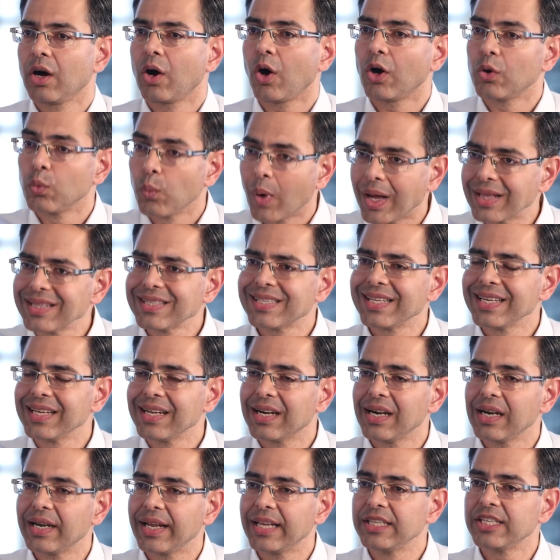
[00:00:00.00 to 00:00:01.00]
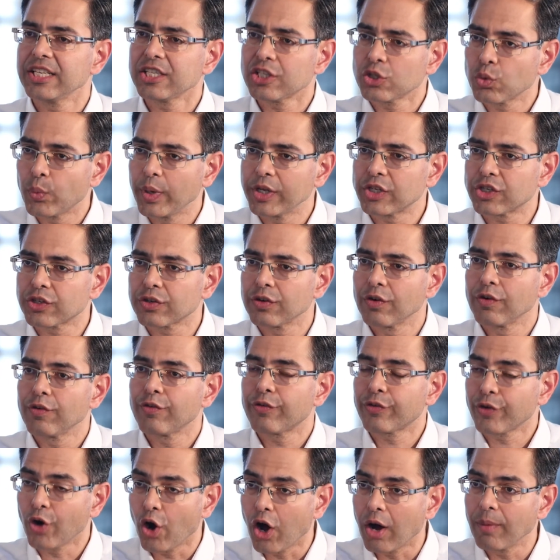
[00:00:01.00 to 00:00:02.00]
on one single day, just switch
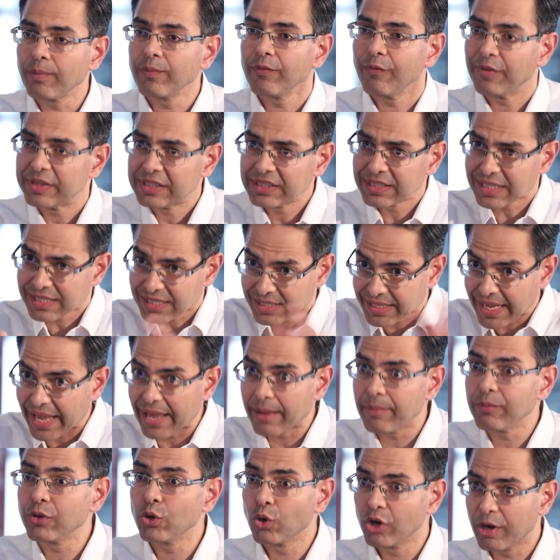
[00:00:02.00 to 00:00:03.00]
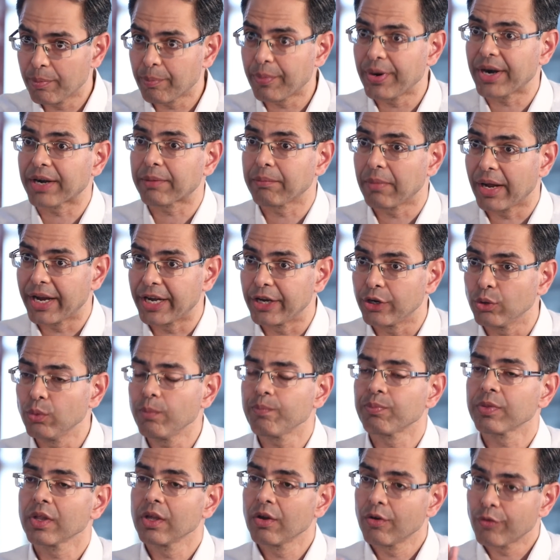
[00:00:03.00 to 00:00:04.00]
from, within the same ULIP product, mind you,
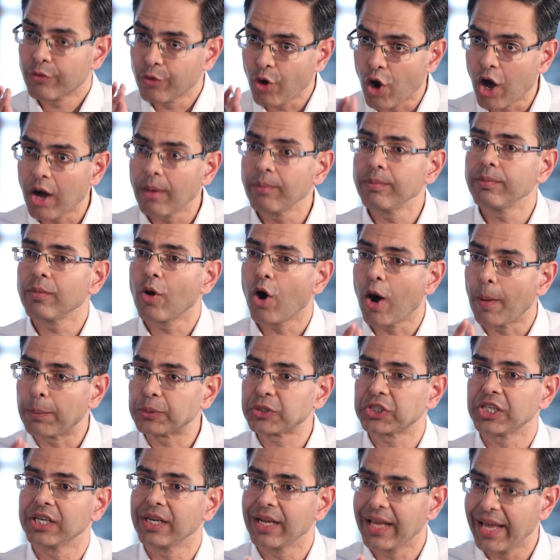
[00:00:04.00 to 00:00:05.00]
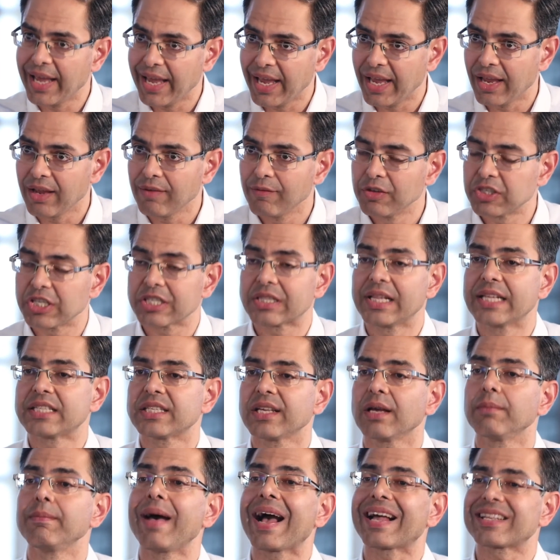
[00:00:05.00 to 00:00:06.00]
from option A, which is let's
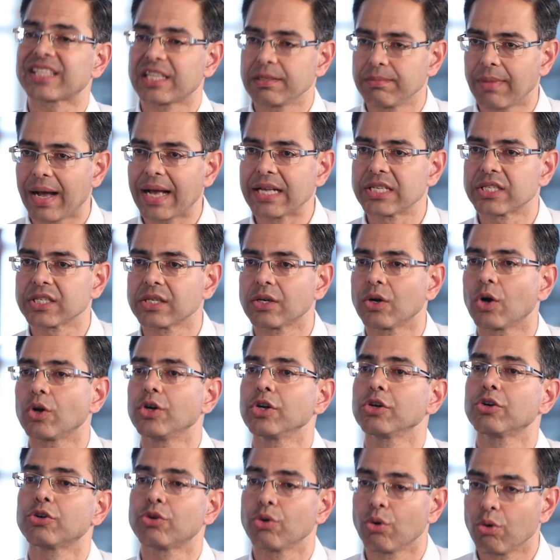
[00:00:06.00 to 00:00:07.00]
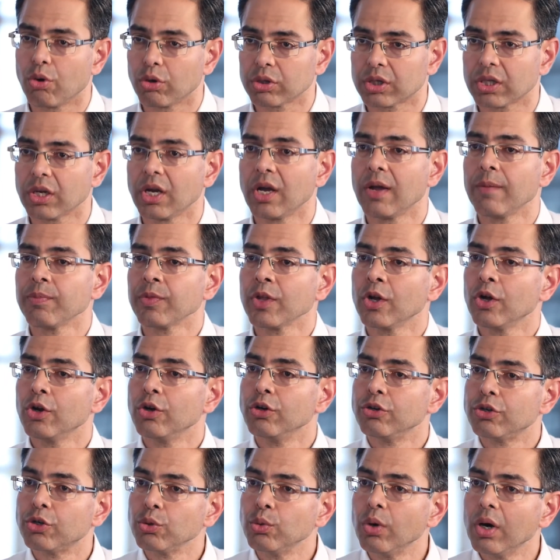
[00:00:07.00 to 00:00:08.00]
say a maximizer or a growth,
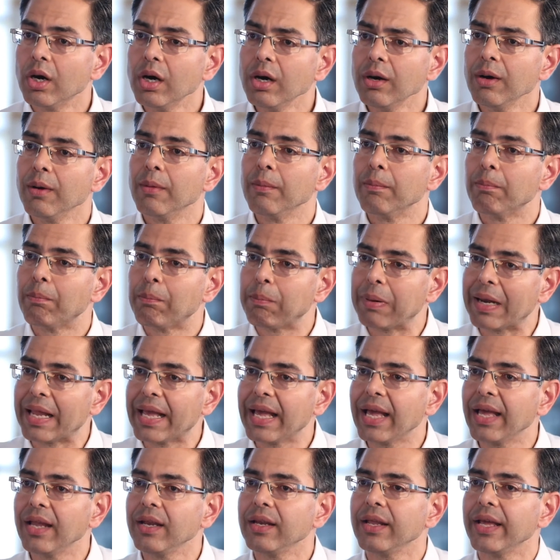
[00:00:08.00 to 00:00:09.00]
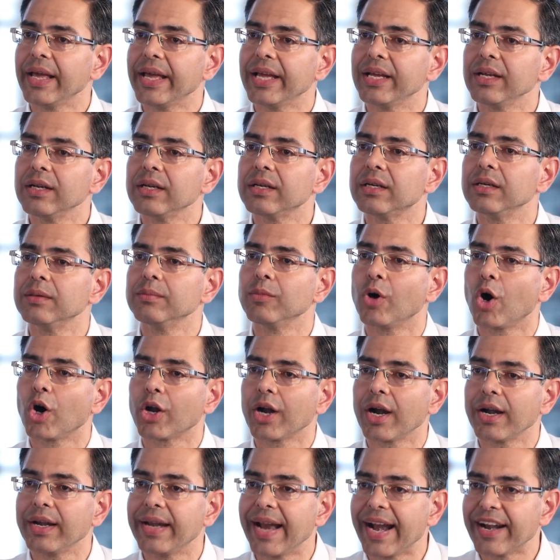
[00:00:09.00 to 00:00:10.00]
to a plain income
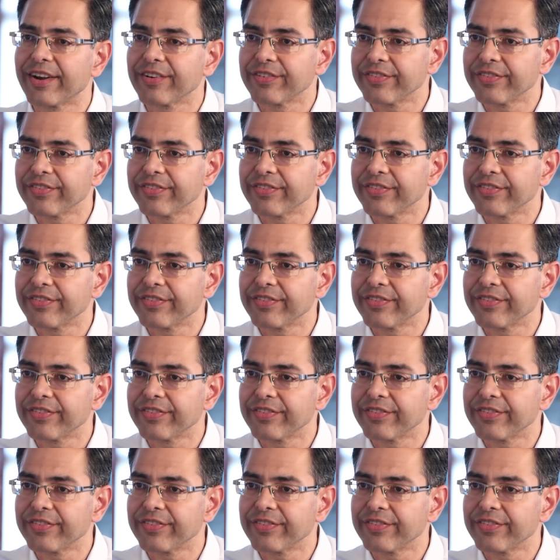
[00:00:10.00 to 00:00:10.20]
or a debt